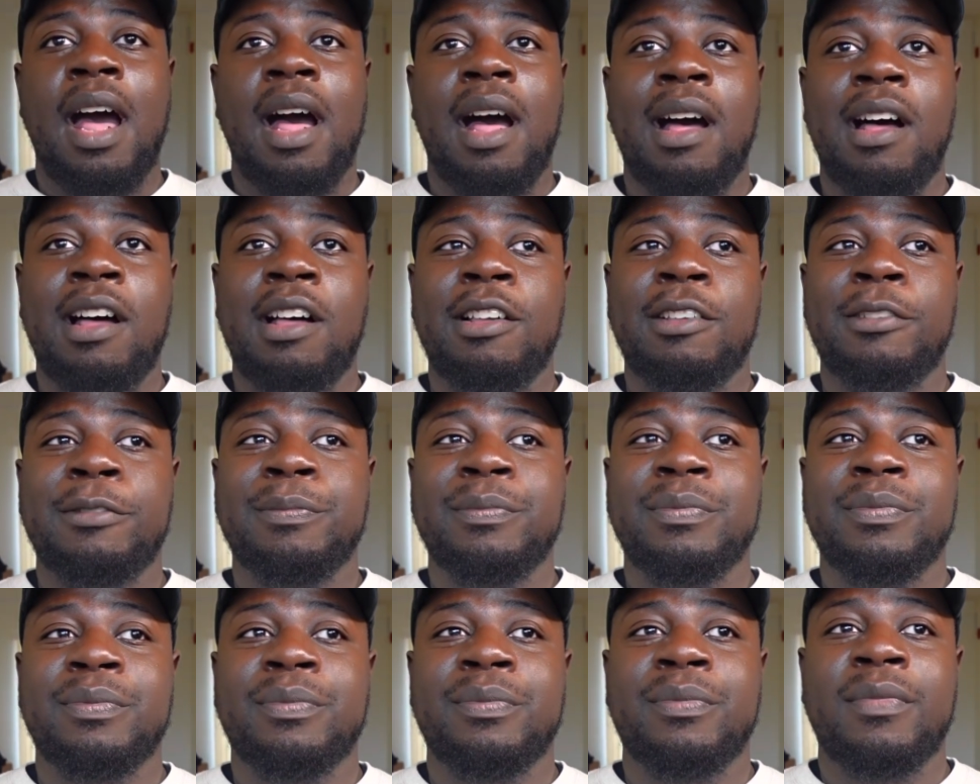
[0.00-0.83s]

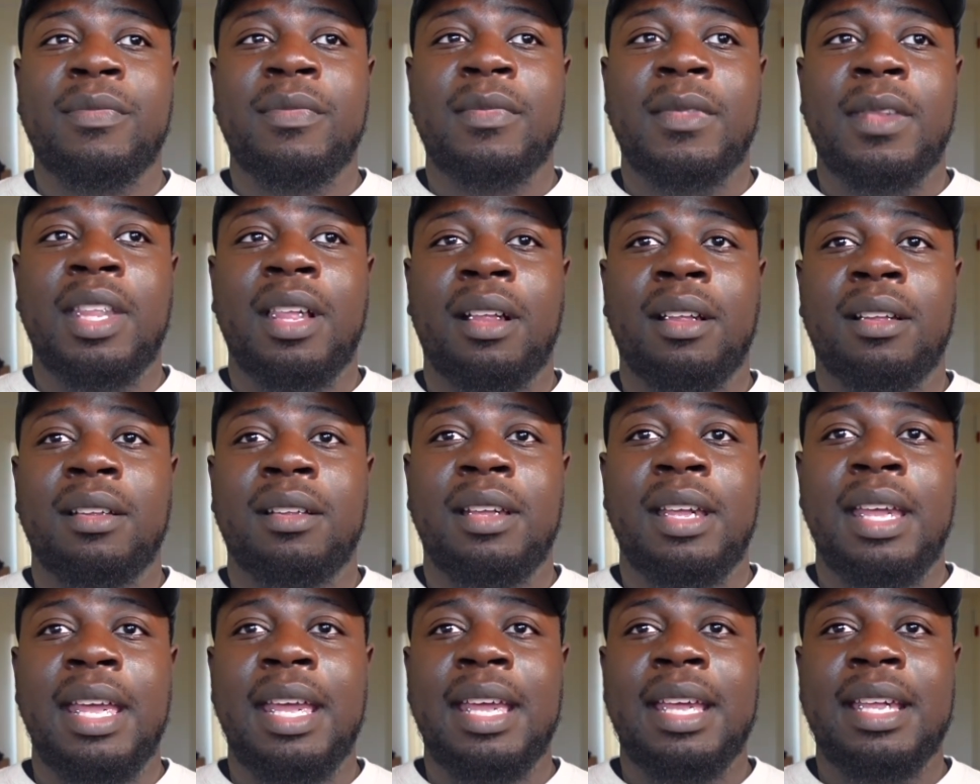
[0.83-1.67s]
Um,
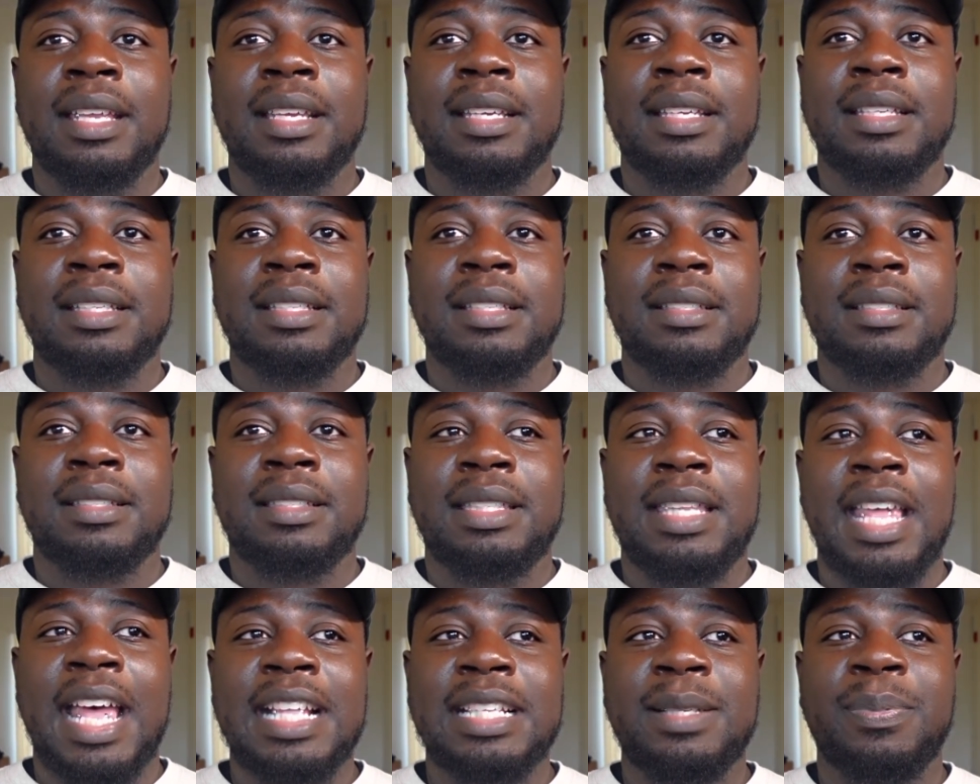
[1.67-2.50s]
And
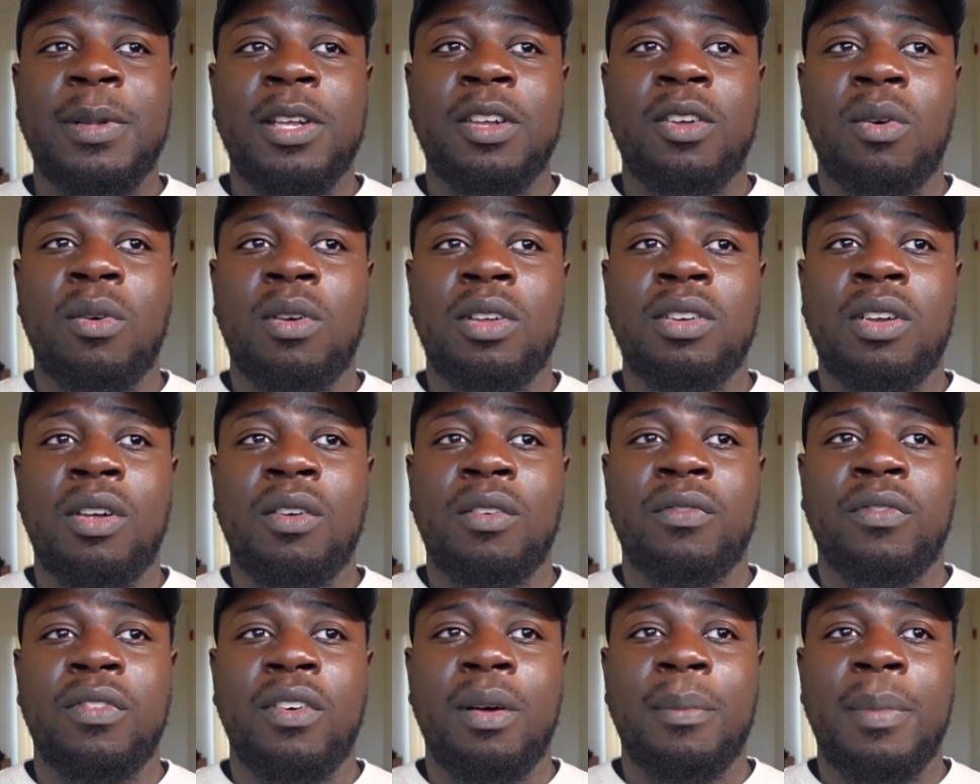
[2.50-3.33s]
that's been going
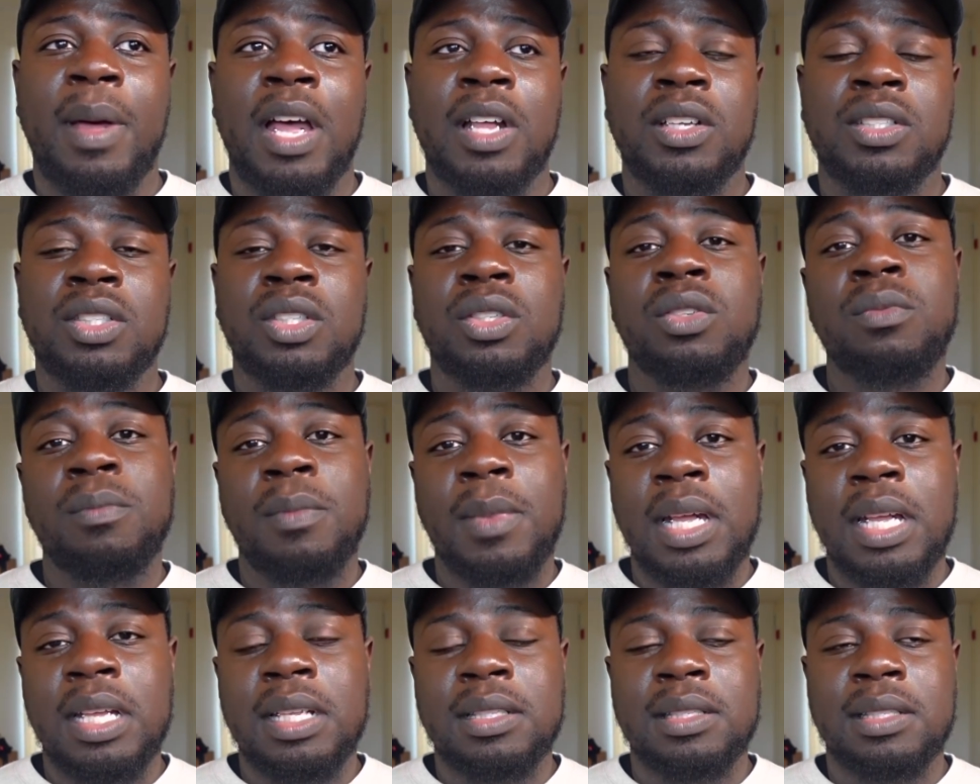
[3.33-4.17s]
on for about two
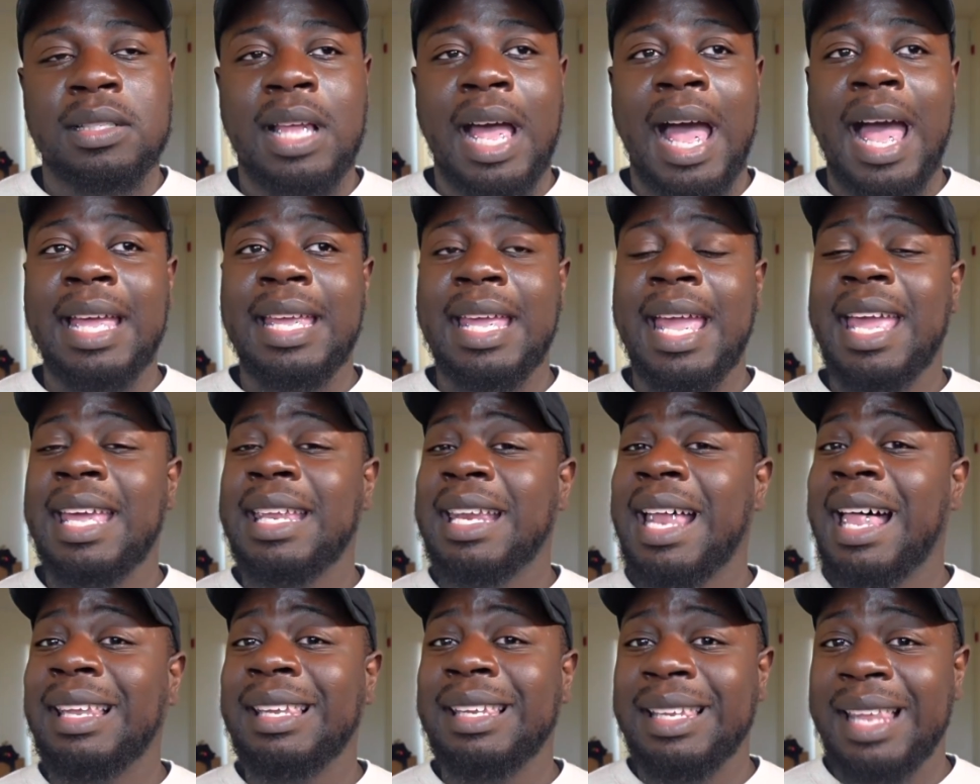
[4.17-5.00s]
months. I
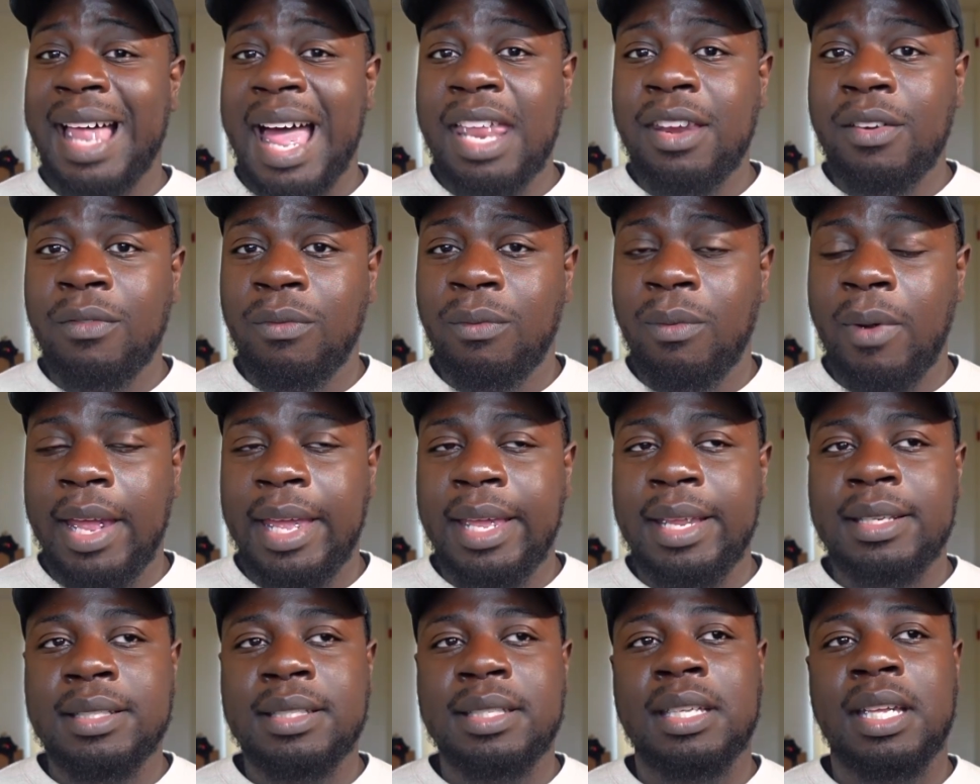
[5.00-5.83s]
gained a lot of
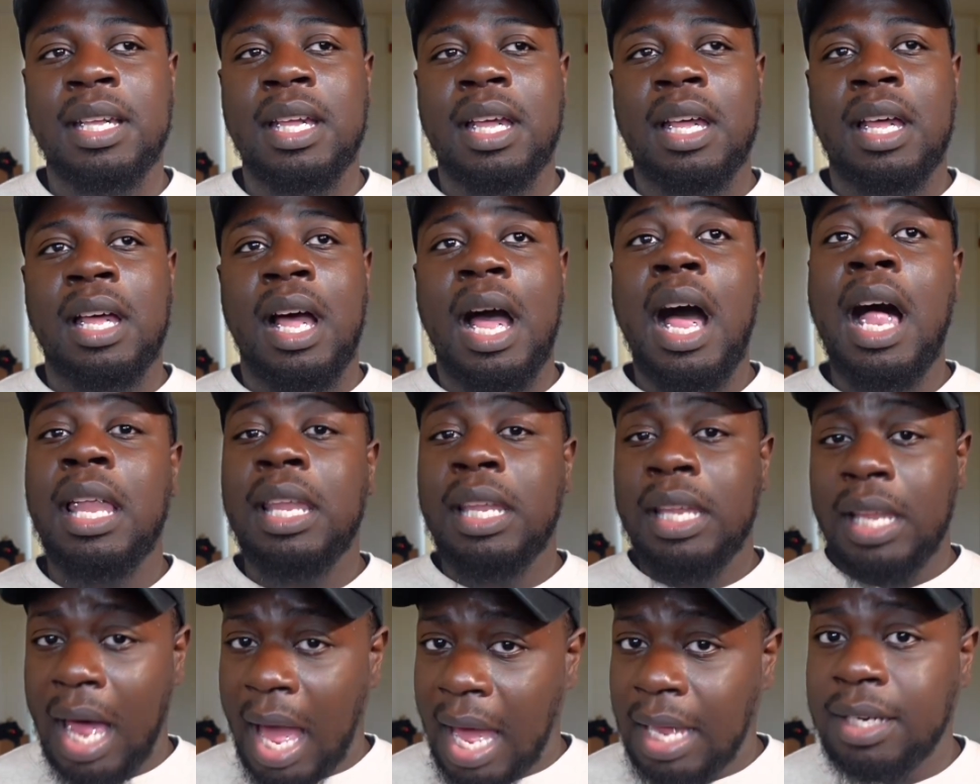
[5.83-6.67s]
weight, a
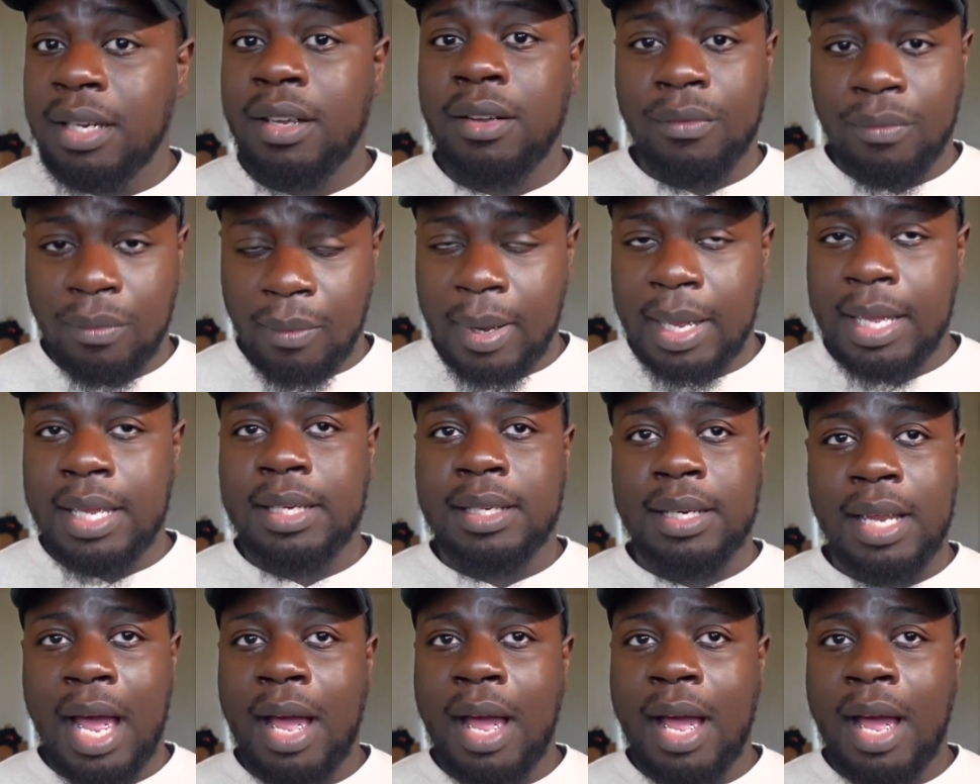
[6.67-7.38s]
lot of weight.